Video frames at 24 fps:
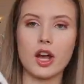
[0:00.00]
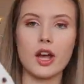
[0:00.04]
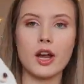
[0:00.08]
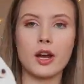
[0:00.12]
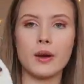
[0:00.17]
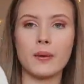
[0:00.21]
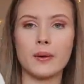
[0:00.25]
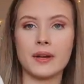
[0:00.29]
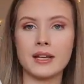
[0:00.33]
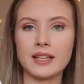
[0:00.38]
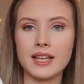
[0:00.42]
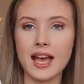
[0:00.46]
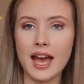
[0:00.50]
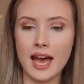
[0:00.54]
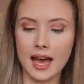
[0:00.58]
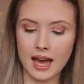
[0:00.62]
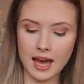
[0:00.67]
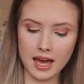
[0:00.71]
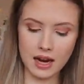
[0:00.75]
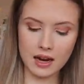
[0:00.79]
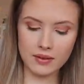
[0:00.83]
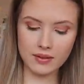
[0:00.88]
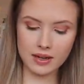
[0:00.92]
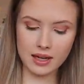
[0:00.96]
yeah,
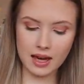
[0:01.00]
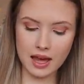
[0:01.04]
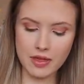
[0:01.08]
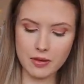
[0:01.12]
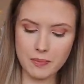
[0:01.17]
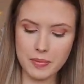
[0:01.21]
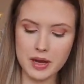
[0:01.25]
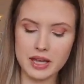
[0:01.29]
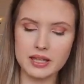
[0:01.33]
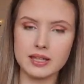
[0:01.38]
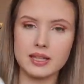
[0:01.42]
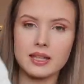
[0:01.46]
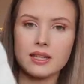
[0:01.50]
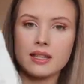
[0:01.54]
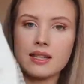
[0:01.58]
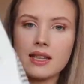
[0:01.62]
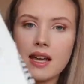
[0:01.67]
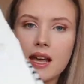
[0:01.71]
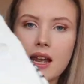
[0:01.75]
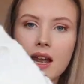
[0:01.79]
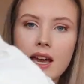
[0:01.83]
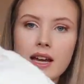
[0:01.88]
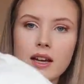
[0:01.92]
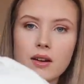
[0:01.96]
and I really like the buttons.
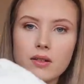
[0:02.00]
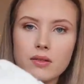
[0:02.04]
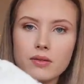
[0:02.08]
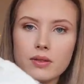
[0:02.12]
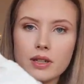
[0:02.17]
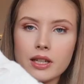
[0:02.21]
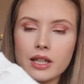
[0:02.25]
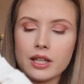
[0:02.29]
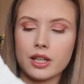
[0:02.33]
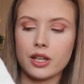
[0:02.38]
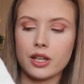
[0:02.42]
They're like really